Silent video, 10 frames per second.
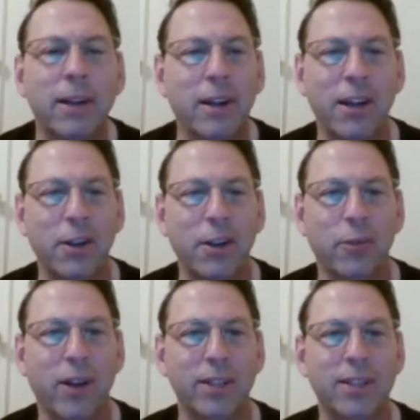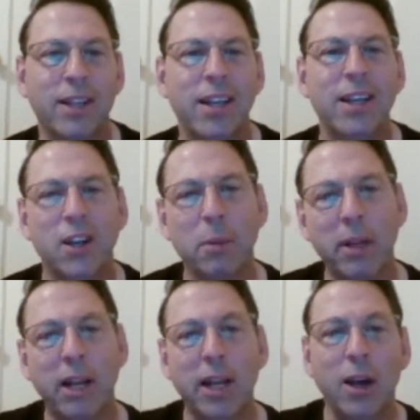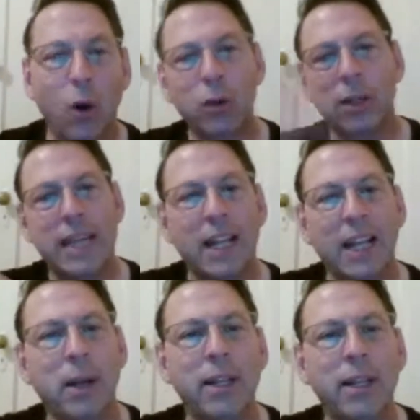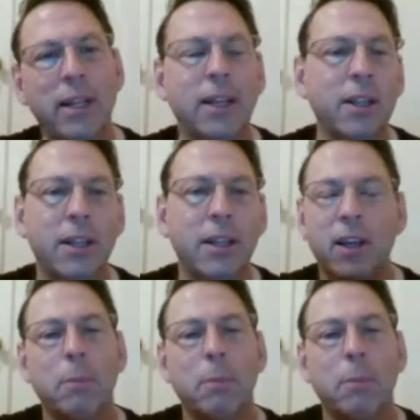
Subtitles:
You know what I mean? All the Taliban they're going to bring to America,